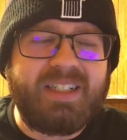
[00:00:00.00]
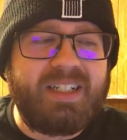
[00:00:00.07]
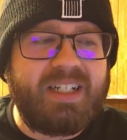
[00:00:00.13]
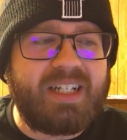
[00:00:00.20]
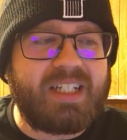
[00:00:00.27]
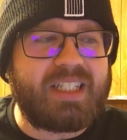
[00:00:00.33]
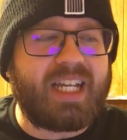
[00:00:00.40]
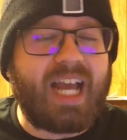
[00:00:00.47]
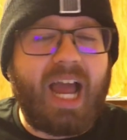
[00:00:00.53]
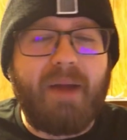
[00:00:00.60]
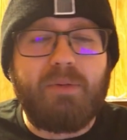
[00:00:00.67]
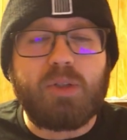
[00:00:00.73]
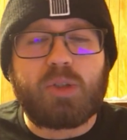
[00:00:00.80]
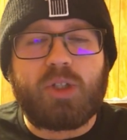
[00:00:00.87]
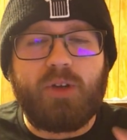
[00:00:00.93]
Because, like, I
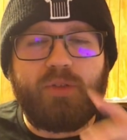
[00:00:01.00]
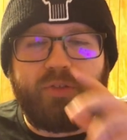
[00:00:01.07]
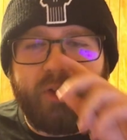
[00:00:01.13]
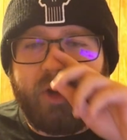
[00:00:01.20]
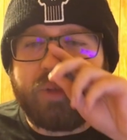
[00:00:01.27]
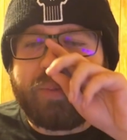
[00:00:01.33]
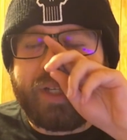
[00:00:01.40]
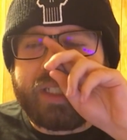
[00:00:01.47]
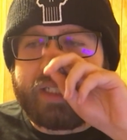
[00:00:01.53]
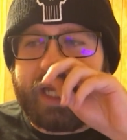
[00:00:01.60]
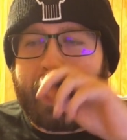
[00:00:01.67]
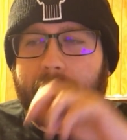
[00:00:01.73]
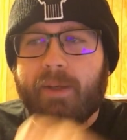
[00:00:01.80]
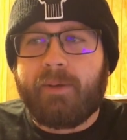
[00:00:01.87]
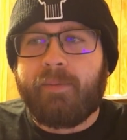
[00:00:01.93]
was confused because,
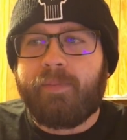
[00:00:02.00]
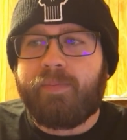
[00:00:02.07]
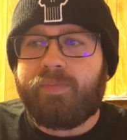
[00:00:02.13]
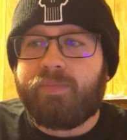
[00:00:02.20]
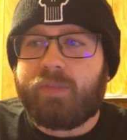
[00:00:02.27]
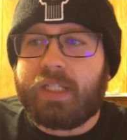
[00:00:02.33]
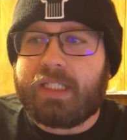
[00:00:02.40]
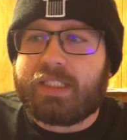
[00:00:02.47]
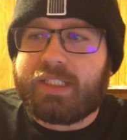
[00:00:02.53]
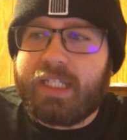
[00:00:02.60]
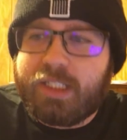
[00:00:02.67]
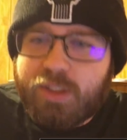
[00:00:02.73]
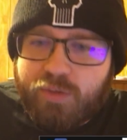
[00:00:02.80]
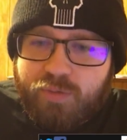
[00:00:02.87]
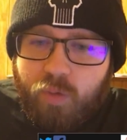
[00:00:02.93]
like,
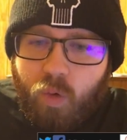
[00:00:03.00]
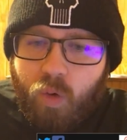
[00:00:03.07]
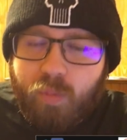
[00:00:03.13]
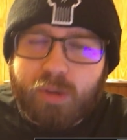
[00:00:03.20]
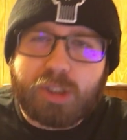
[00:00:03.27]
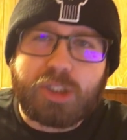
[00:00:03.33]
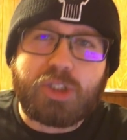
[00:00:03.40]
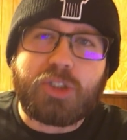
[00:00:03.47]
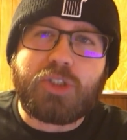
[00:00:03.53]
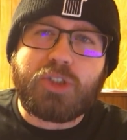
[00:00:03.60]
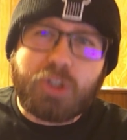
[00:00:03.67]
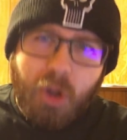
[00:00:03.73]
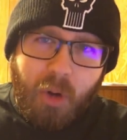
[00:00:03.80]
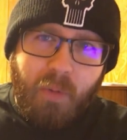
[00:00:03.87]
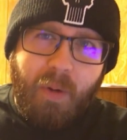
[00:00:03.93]
Season 4 was
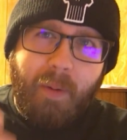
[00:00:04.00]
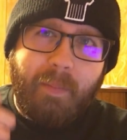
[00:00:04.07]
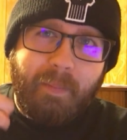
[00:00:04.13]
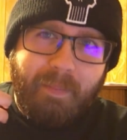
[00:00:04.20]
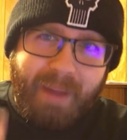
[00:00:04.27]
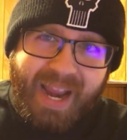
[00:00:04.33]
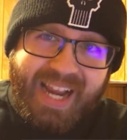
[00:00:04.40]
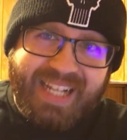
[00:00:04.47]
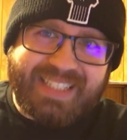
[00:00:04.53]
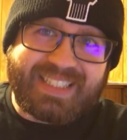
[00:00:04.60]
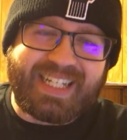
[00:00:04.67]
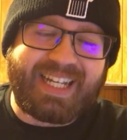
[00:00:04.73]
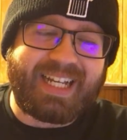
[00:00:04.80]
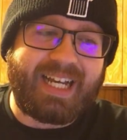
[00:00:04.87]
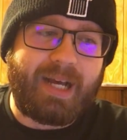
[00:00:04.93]
so
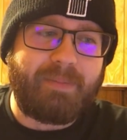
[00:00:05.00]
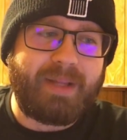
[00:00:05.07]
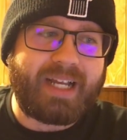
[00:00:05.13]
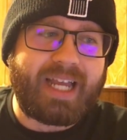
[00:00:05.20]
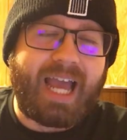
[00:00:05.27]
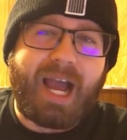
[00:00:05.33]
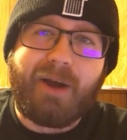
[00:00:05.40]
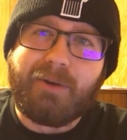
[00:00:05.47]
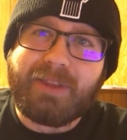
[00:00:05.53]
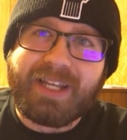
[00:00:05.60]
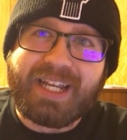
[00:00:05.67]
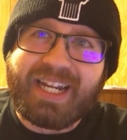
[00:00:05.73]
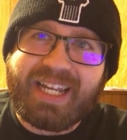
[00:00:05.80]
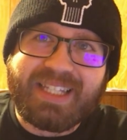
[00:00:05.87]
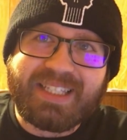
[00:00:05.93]
amazing. I'm like, how are they
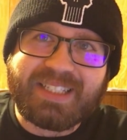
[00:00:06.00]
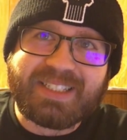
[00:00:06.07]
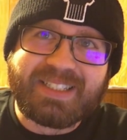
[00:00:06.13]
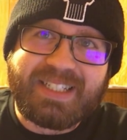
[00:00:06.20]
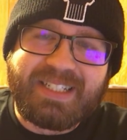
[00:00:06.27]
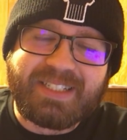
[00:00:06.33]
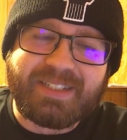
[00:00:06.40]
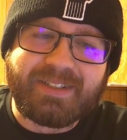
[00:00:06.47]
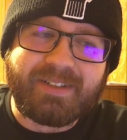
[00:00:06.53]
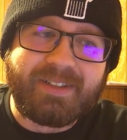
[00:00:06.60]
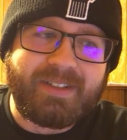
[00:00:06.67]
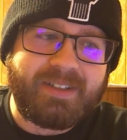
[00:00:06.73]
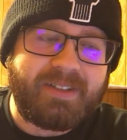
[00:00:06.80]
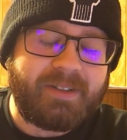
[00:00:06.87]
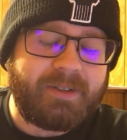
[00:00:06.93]
going to end the season?
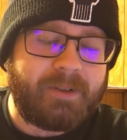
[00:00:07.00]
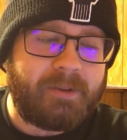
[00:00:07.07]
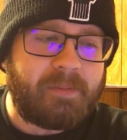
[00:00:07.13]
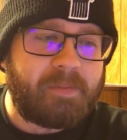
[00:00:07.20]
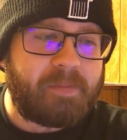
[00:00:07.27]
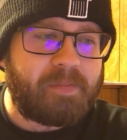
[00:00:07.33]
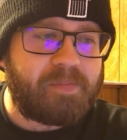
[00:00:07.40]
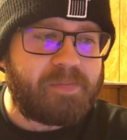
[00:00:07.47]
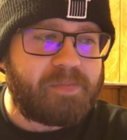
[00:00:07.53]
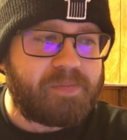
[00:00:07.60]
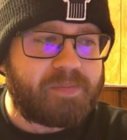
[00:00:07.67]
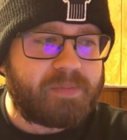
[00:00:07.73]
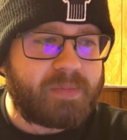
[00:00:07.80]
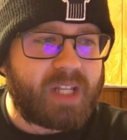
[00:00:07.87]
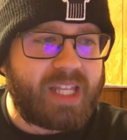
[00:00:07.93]

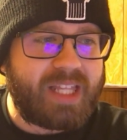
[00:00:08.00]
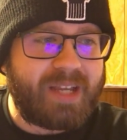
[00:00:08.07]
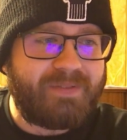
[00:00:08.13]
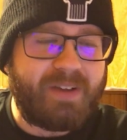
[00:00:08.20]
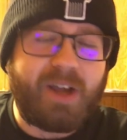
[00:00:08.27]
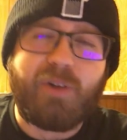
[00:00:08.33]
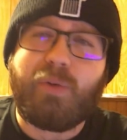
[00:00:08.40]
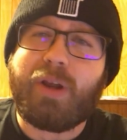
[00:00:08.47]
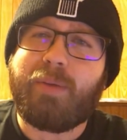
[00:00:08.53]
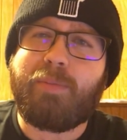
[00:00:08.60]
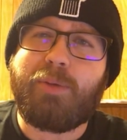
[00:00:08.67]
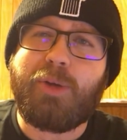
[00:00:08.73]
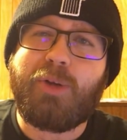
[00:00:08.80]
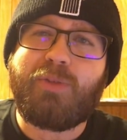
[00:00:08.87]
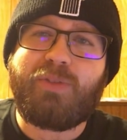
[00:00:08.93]
And they found a way to
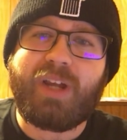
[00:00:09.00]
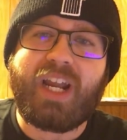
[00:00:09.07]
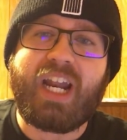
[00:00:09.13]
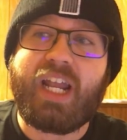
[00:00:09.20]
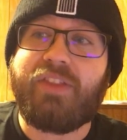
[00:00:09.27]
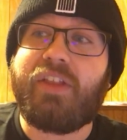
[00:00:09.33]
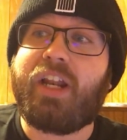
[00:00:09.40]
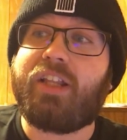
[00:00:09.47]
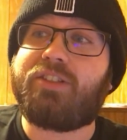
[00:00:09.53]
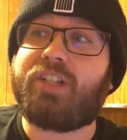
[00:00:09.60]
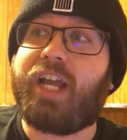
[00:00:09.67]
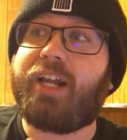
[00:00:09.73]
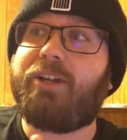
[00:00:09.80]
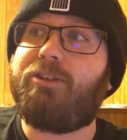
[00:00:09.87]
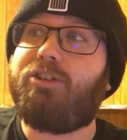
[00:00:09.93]
beautifully end it. And then it's
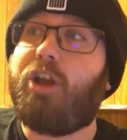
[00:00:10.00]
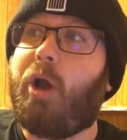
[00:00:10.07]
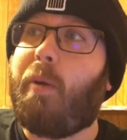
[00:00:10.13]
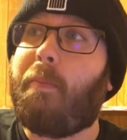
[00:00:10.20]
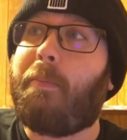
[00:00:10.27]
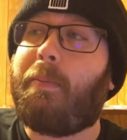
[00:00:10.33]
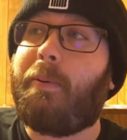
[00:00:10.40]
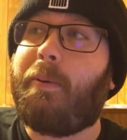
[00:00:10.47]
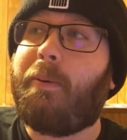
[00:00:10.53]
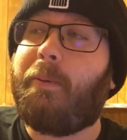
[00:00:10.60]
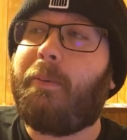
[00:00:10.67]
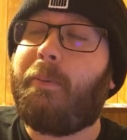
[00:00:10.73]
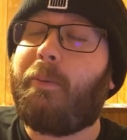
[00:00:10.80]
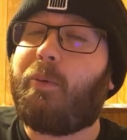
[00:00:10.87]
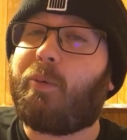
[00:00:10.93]
like, nope,
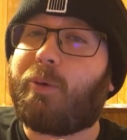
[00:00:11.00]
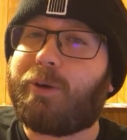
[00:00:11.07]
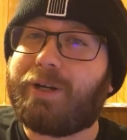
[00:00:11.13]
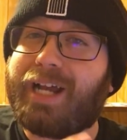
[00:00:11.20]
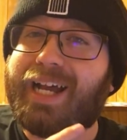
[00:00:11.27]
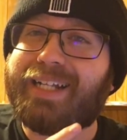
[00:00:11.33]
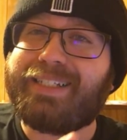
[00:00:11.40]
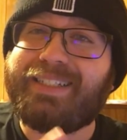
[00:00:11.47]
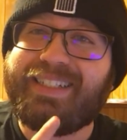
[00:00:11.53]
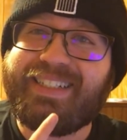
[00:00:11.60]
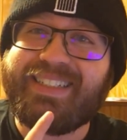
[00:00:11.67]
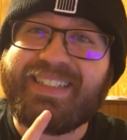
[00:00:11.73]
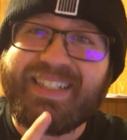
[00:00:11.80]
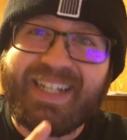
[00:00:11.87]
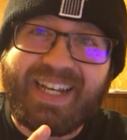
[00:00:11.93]
we're not
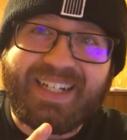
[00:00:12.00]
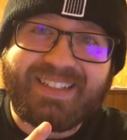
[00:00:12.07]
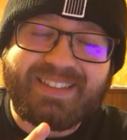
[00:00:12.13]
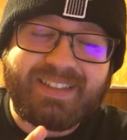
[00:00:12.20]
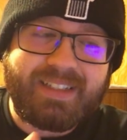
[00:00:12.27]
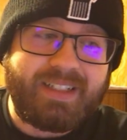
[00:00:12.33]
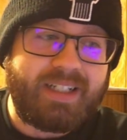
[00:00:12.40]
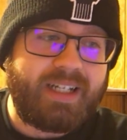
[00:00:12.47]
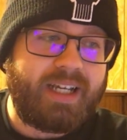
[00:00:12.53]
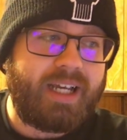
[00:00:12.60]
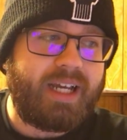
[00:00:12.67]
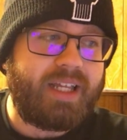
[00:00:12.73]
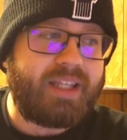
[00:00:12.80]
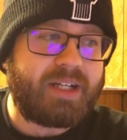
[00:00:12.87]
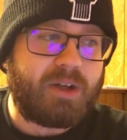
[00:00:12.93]
done yet.
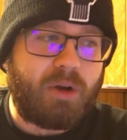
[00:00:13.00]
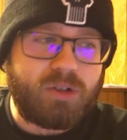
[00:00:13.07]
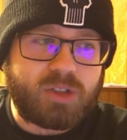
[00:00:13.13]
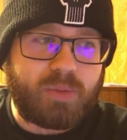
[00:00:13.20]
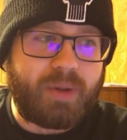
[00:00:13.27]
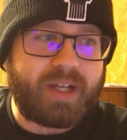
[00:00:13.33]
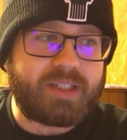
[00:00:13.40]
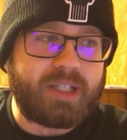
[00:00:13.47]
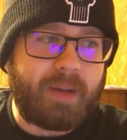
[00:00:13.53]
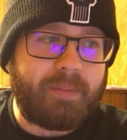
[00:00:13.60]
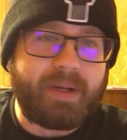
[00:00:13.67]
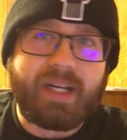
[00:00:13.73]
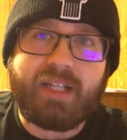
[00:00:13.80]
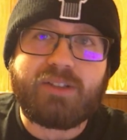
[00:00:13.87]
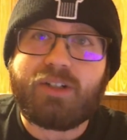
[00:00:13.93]
And then Coulson wakes up,
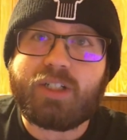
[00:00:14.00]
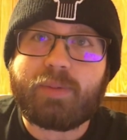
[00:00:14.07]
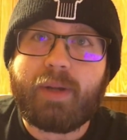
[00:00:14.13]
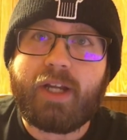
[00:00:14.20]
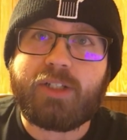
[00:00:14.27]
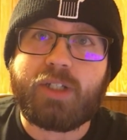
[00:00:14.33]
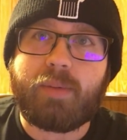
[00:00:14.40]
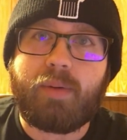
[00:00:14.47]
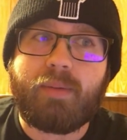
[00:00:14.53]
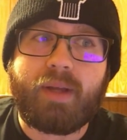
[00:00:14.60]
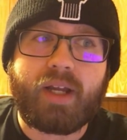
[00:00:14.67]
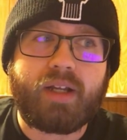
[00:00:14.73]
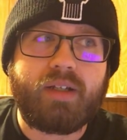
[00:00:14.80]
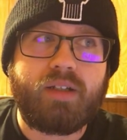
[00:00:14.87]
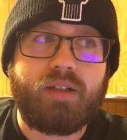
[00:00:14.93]
and he's on a spaceship. I'm like...